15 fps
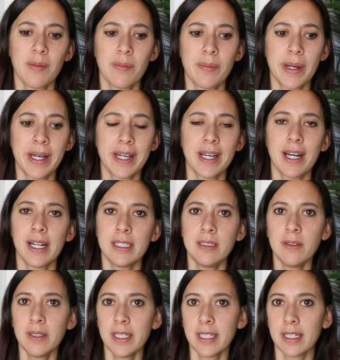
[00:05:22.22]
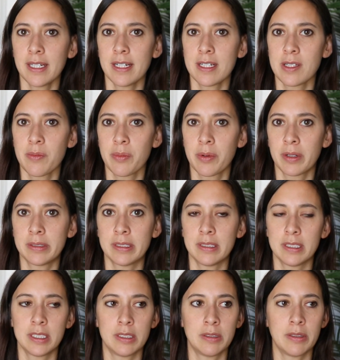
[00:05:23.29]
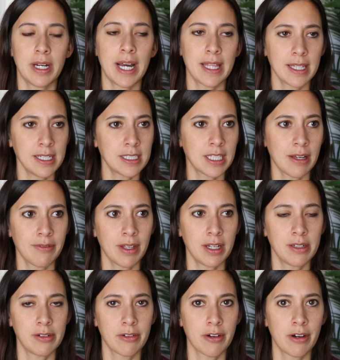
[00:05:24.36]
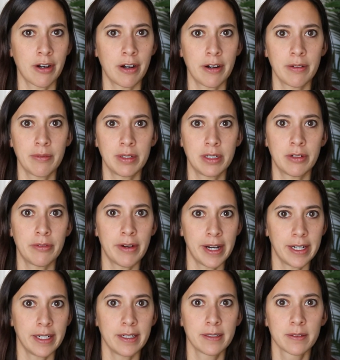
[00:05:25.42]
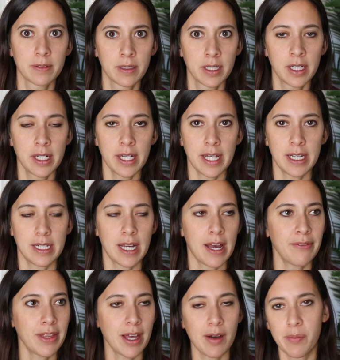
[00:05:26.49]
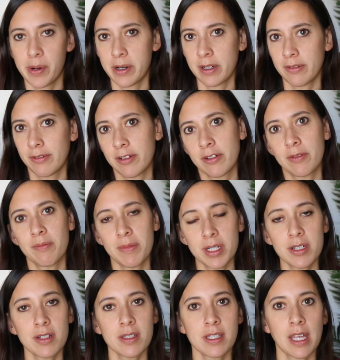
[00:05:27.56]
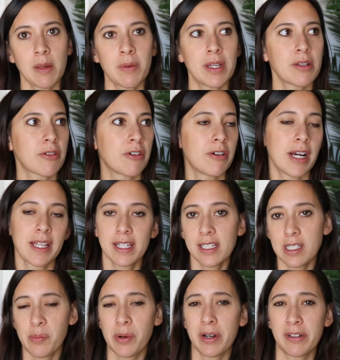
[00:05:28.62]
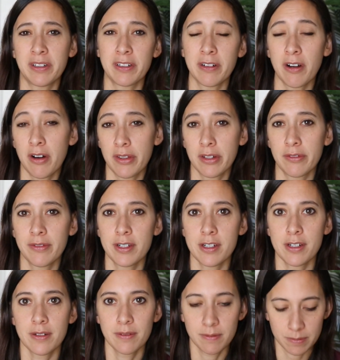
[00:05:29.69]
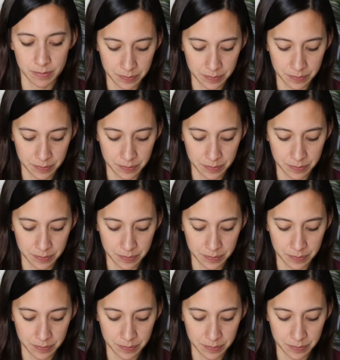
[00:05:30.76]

But I do think it is important to at least have that in your heart when you're writing and have that a part of your mission statement or at least a part of your author vision.